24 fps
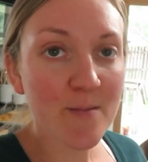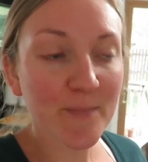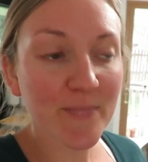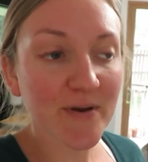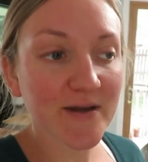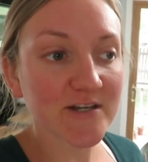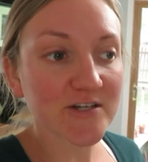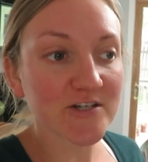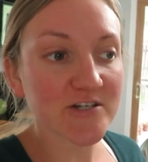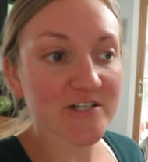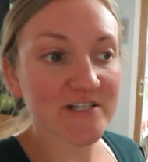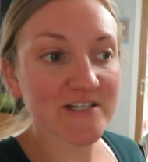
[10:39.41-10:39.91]

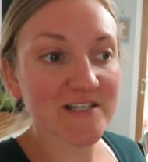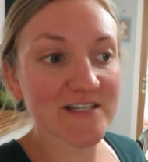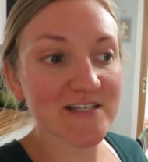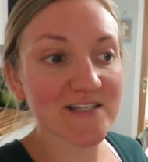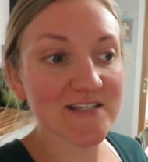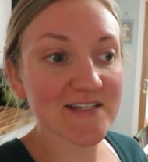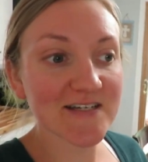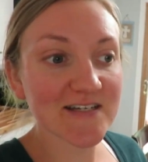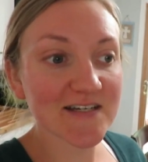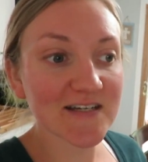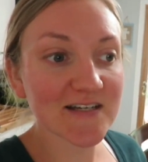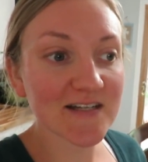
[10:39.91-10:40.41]
But she's
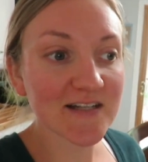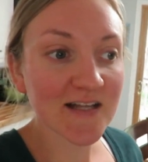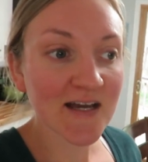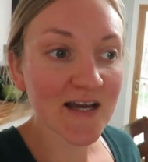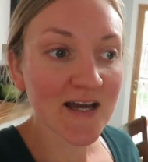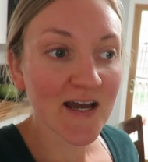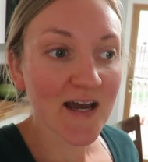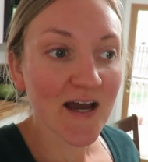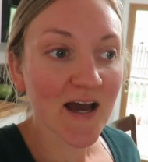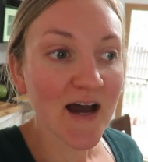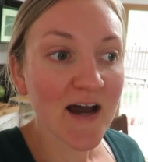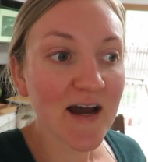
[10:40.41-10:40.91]
still
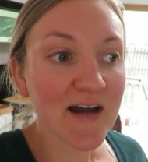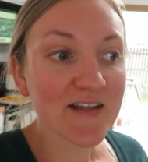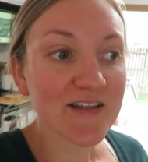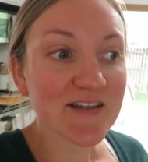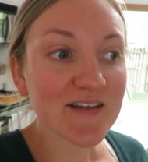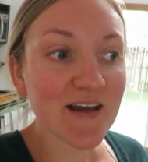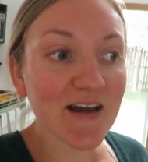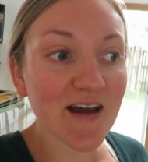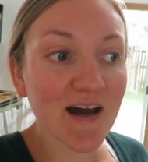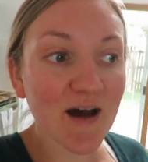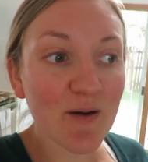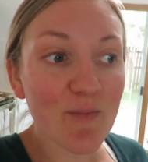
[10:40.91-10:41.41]

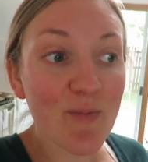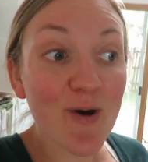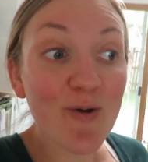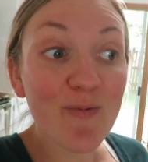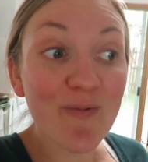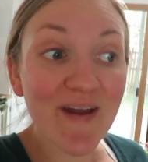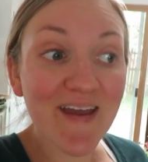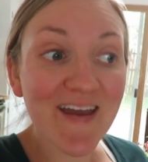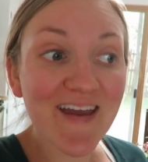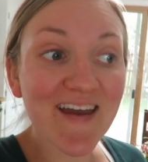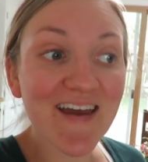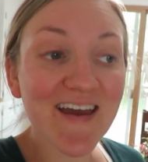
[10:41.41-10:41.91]
um,
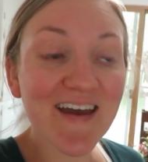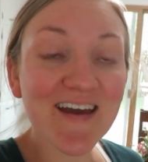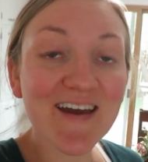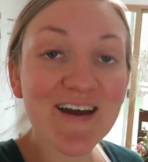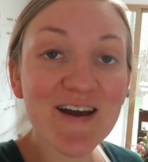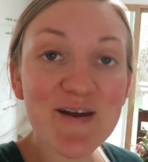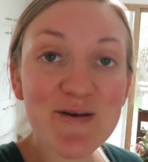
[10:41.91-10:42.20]
awake,